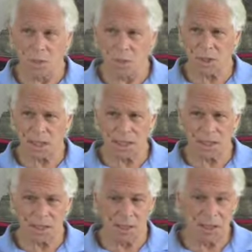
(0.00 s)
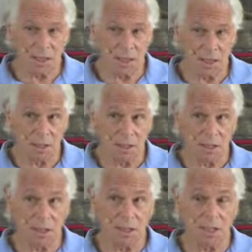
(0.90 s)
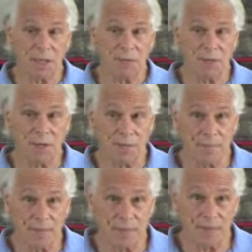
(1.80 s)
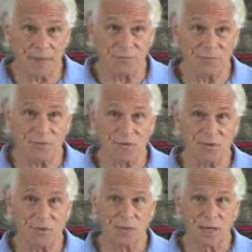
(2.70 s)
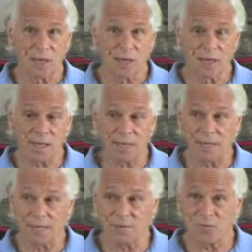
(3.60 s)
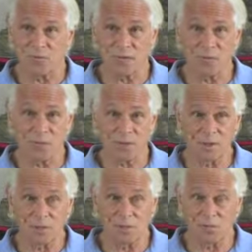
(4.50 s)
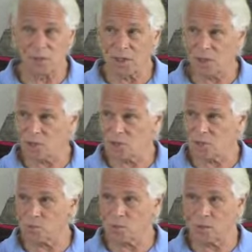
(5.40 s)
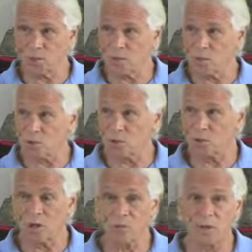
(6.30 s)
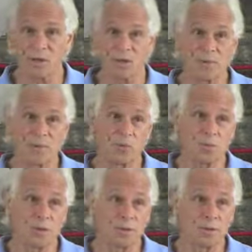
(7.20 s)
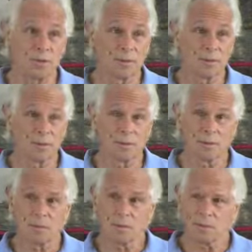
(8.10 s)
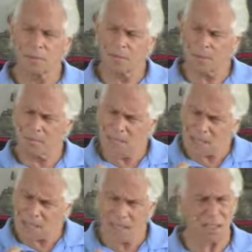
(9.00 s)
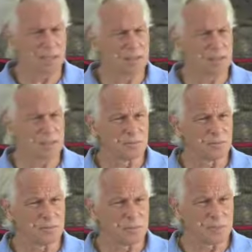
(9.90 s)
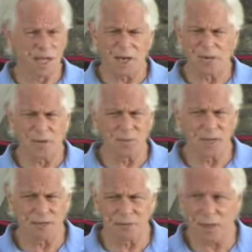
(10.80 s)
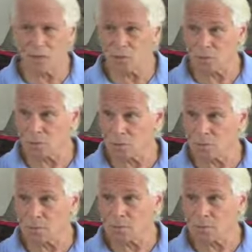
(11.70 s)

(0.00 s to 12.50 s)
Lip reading: Once I label them my flowers, I am developing a relationship with them which is primarily about what? About me. Now they're my flowers.